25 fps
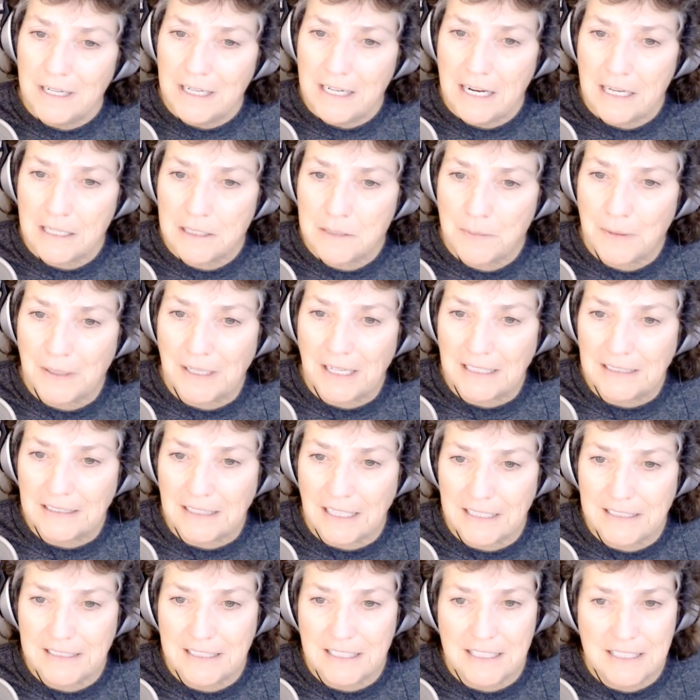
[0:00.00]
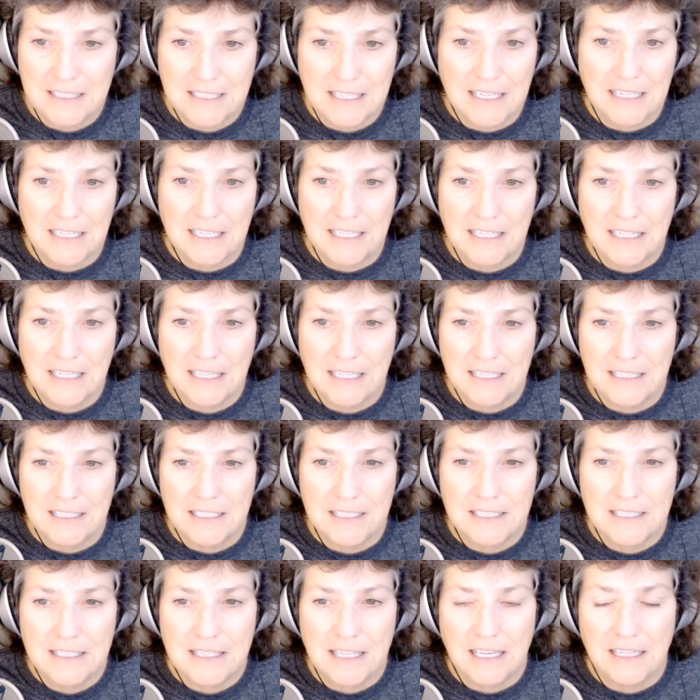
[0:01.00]
One enhancement I'd like to see
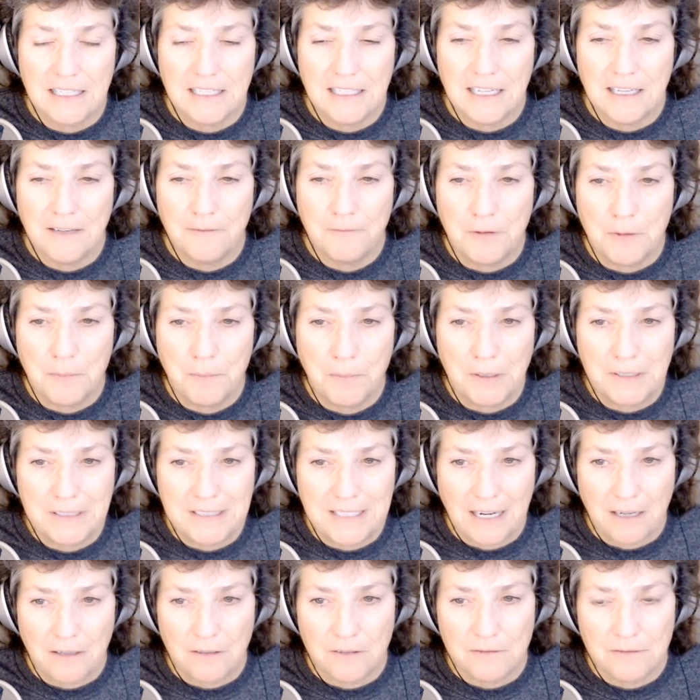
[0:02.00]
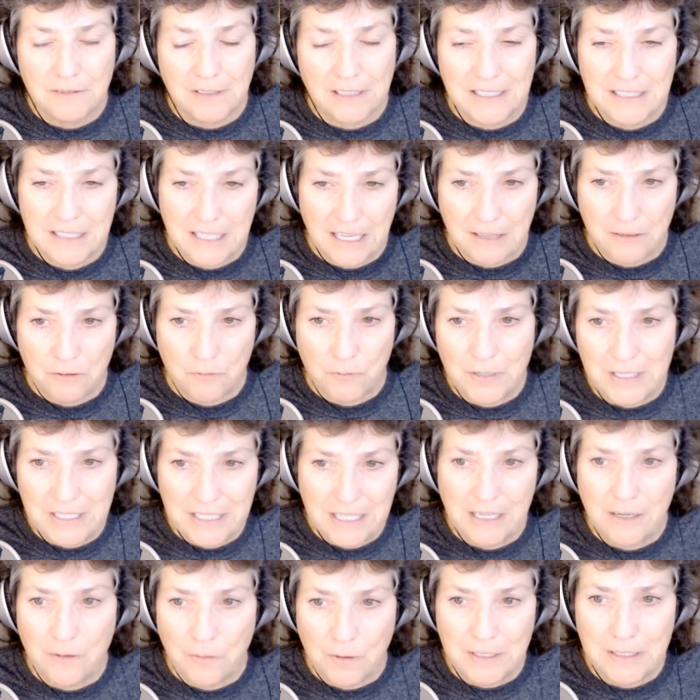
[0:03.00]
is that if you put down, let's say, three
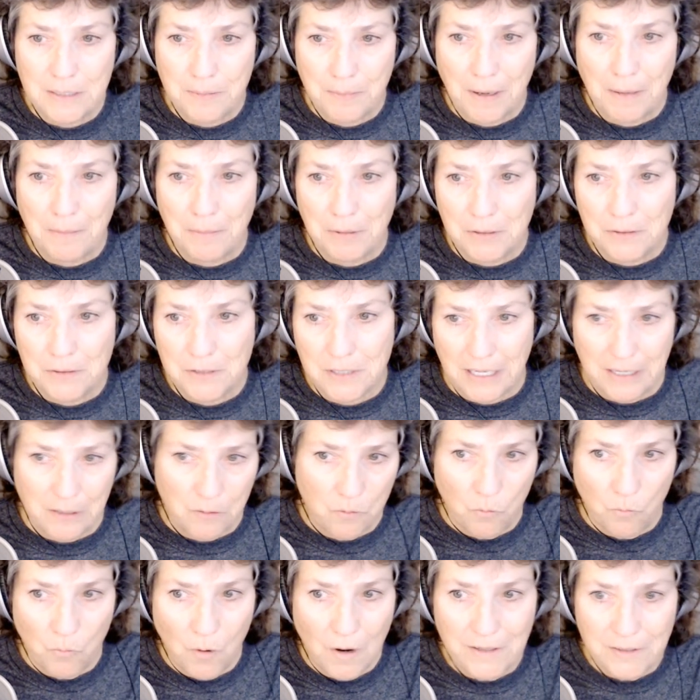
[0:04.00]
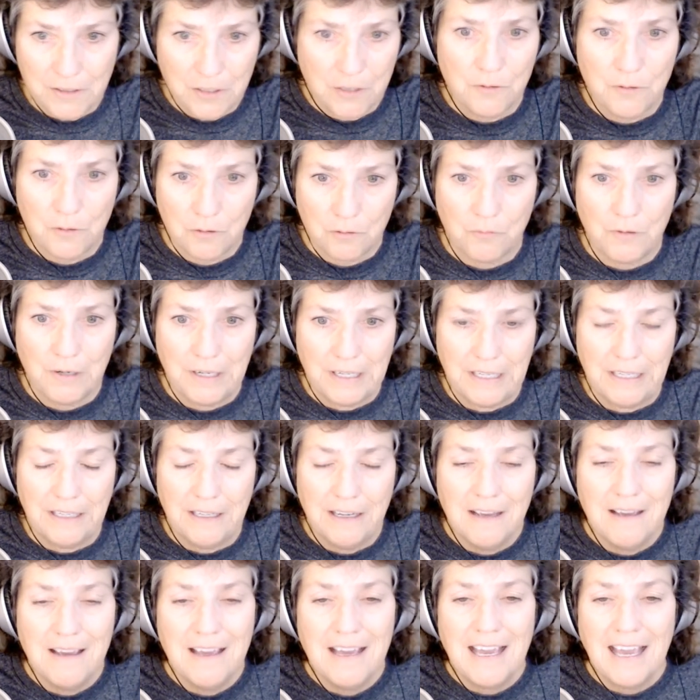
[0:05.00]
sequence bubbles like one, two,
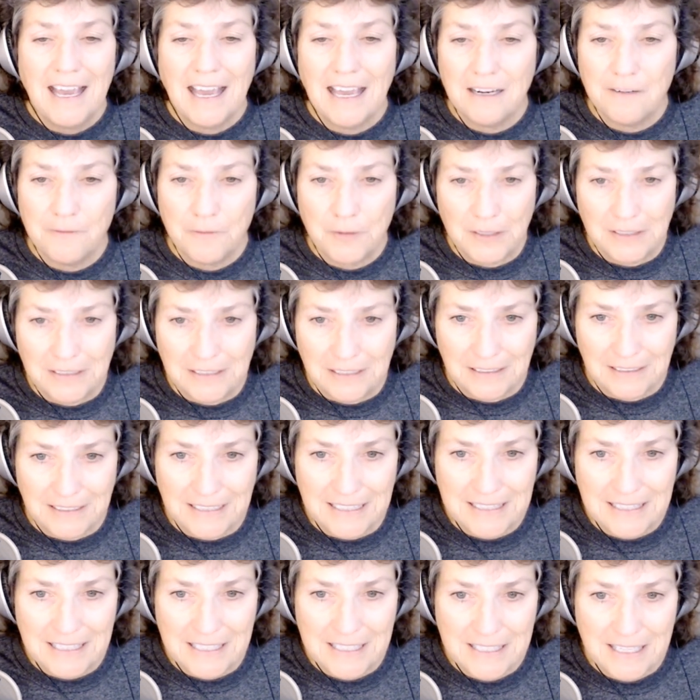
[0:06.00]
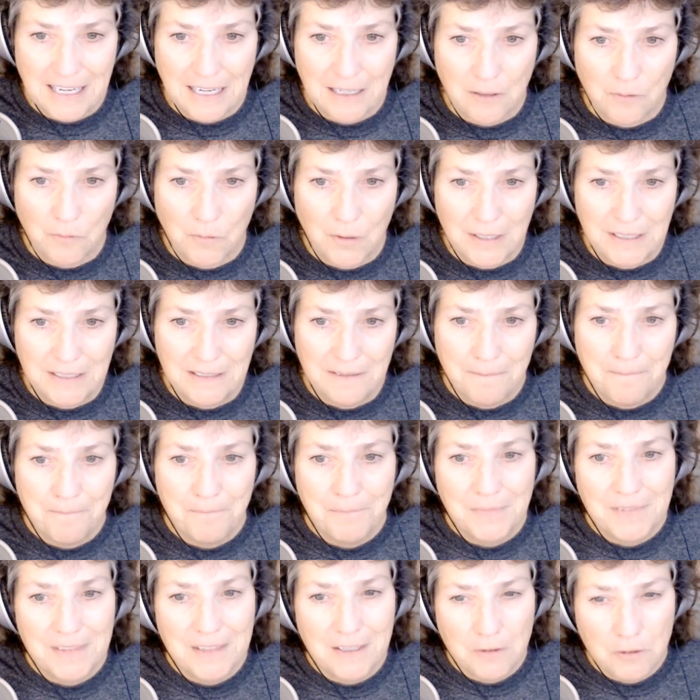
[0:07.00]
three, and if you delete the second one,
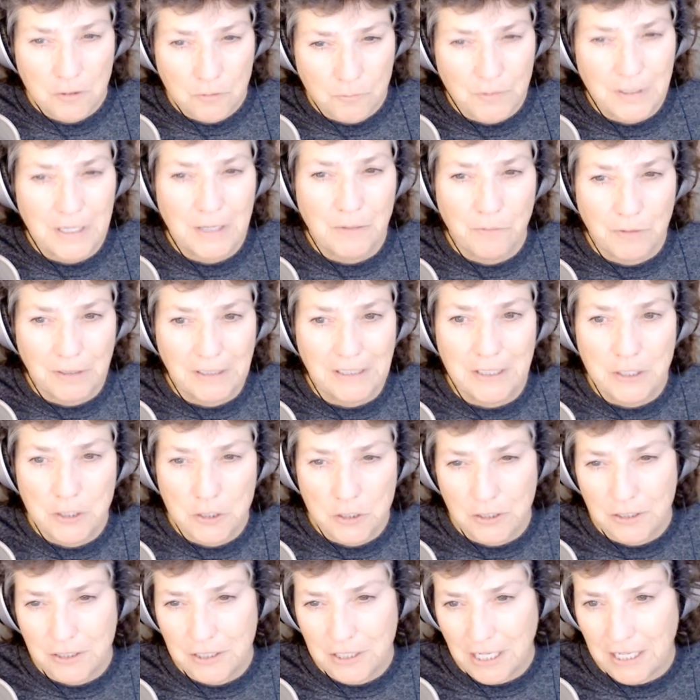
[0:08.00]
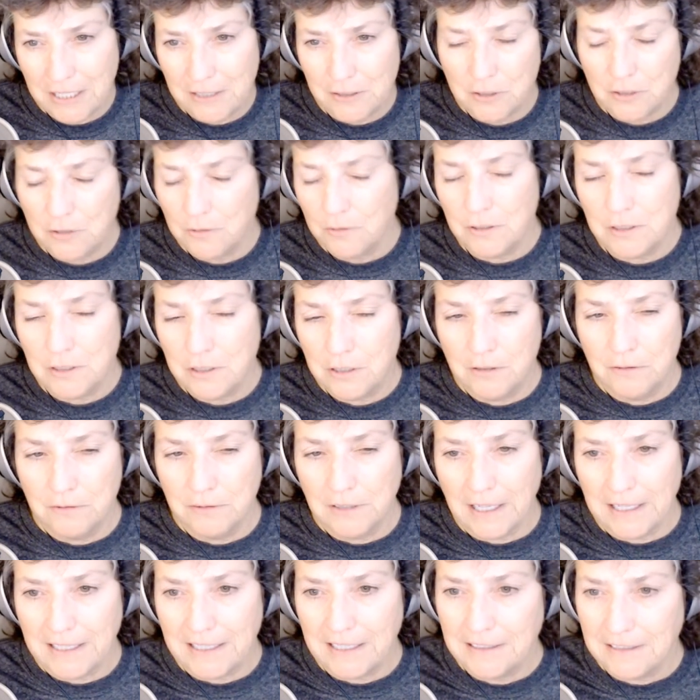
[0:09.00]
the three really should change to a
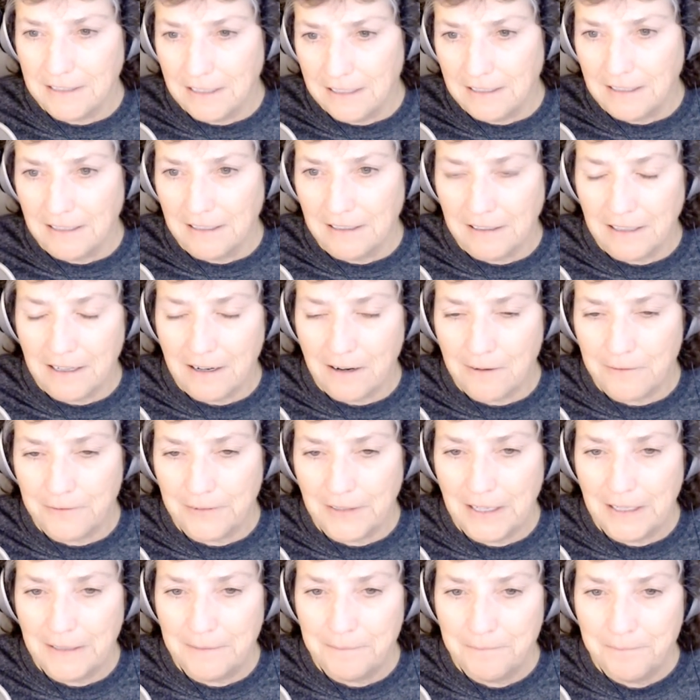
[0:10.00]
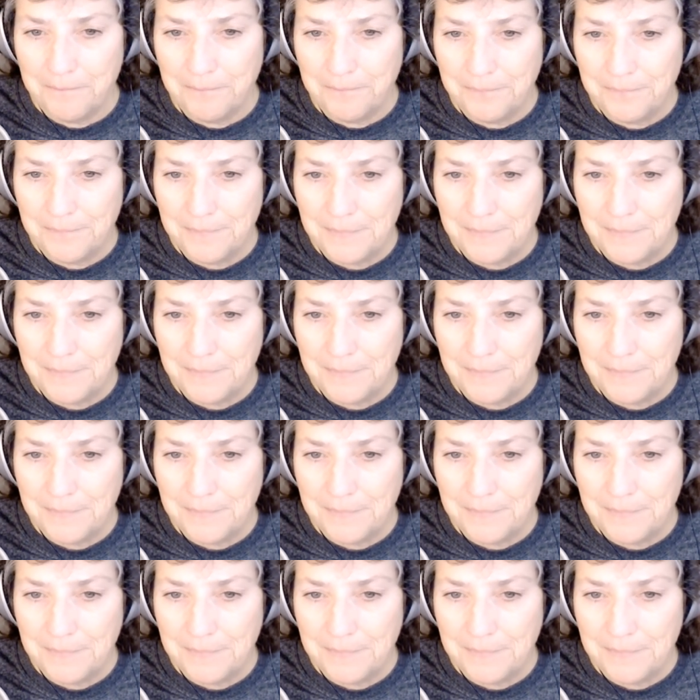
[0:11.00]
two, like it did in Clarify.